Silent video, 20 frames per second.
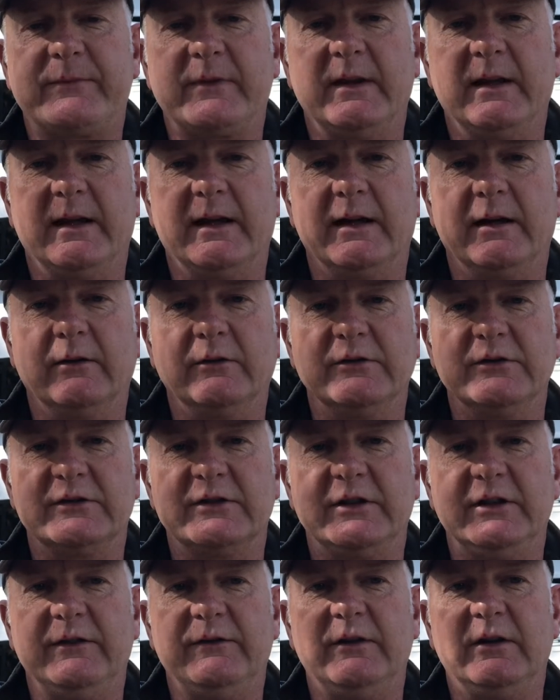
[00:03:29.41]
Now, just
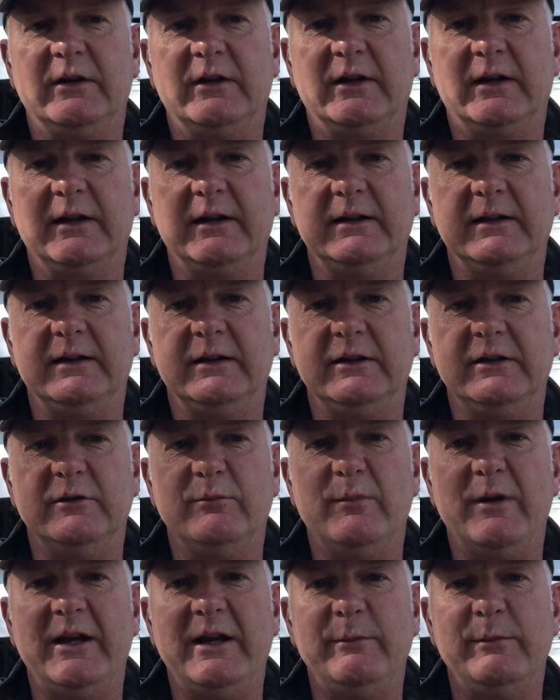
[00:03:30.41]
to give you an idea, you
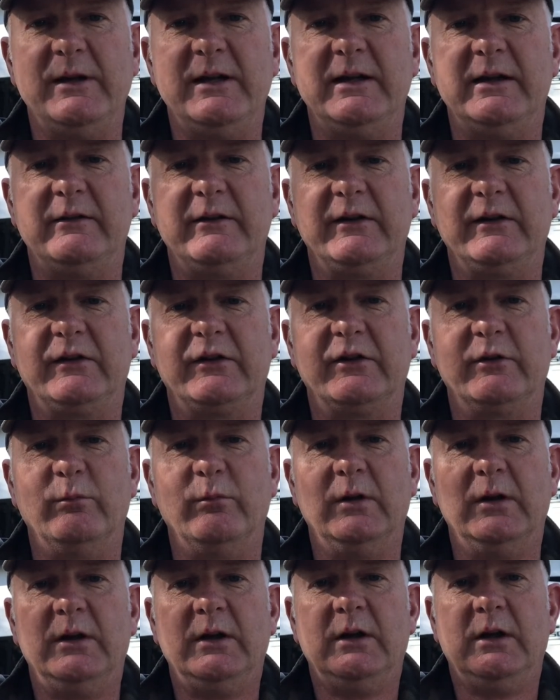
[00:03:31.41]
may be hearing some
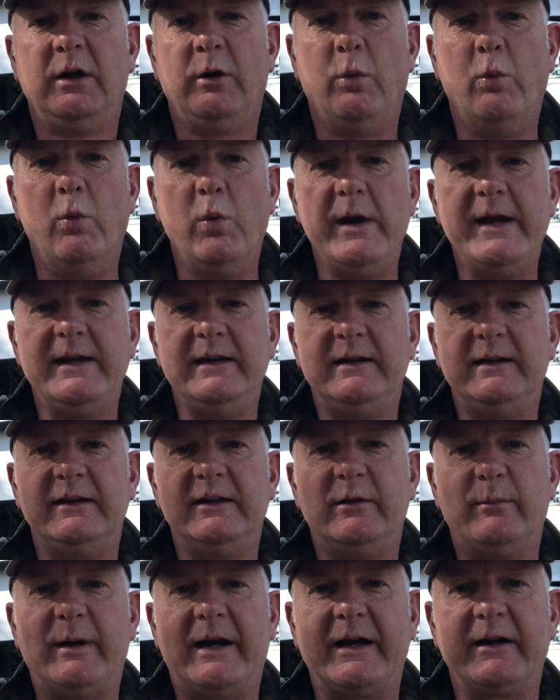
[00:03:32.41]
wind in
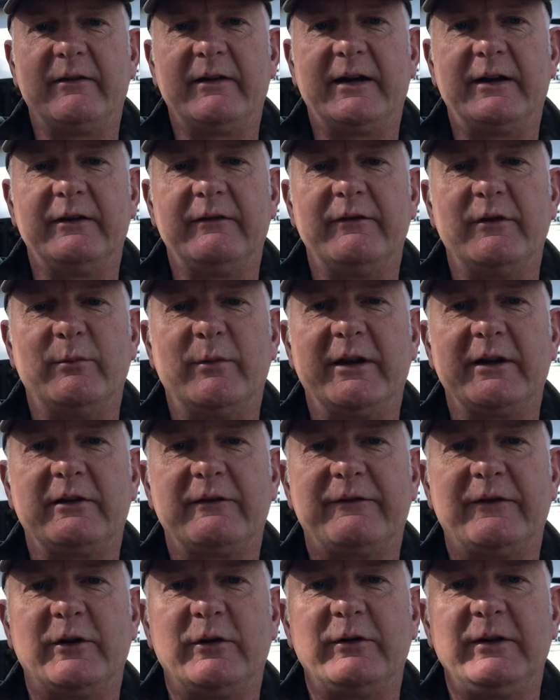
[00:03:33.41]
the background of the
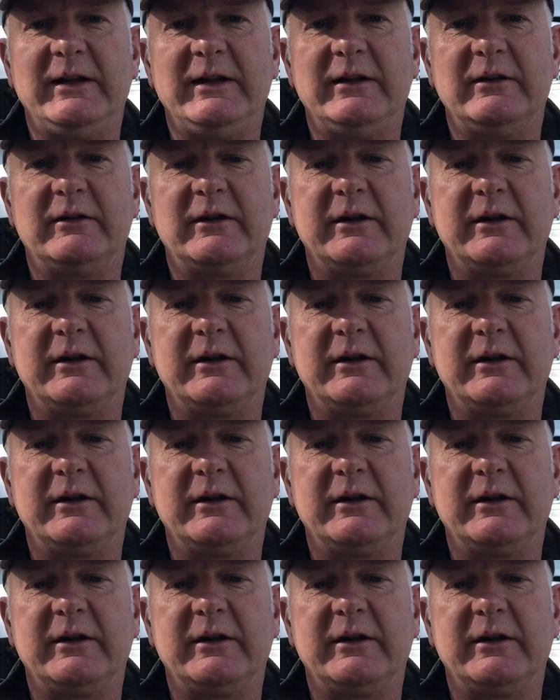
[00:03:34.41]
microphone here.